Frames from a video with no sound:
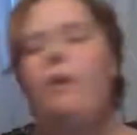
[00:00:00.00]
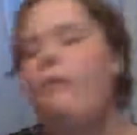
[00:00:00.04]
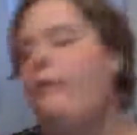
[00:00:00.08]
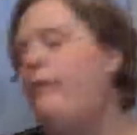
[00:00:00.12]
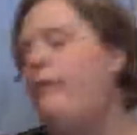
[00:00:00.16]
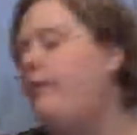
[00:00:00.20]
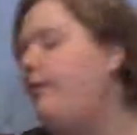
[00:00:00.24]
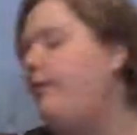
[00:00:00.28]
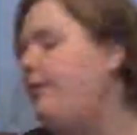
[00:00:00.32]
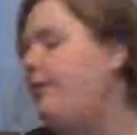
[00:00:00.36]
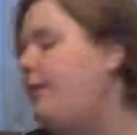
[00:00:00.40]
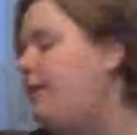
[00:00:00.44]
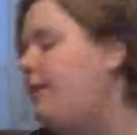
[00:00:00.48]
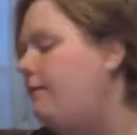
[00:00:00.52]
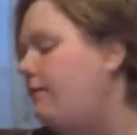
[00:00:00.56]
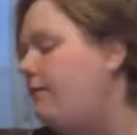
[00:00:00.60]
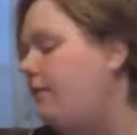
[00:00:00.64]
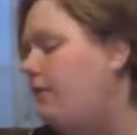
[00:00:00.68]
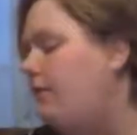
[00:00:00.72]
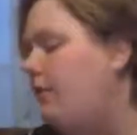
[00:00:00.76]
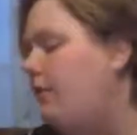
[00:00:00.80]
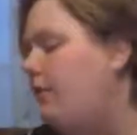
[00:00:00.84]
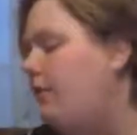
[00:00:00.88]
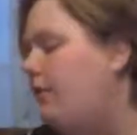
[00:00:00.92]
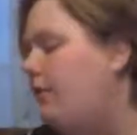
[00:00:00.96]
we're kind of
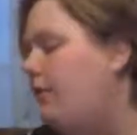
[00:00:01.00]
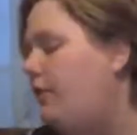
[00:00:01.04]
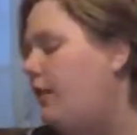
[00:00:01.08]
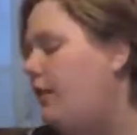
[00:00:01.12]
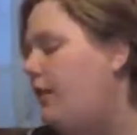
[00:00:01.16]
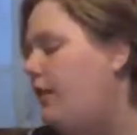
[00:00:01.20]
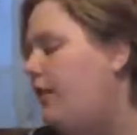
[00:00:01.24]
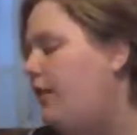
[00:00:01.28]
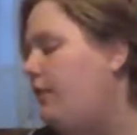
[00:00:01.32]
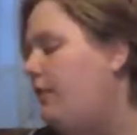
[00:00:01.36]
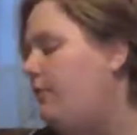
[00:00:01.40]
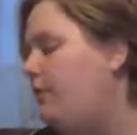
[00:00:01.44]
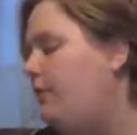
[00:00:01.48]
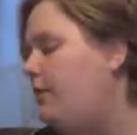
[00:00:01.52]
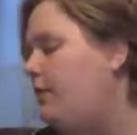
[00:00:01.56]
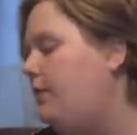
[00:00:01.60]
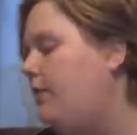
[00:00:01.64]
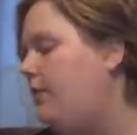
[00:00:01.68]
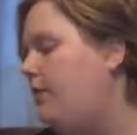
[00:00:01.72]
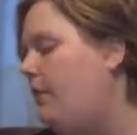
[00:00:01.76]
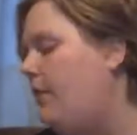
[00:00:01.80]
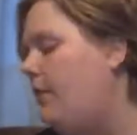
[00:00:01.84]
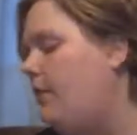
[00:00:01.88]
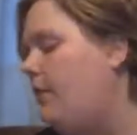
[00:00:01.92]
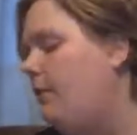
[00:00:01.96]
starting our day, getting ready to
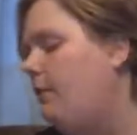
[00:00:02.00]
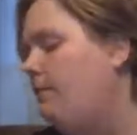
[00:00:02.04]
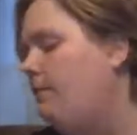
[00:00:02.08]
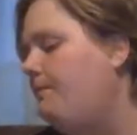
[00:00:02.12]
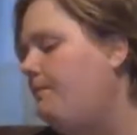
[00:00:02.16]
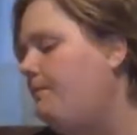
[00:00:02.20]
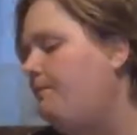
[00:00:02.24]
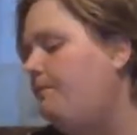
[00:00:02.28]
go.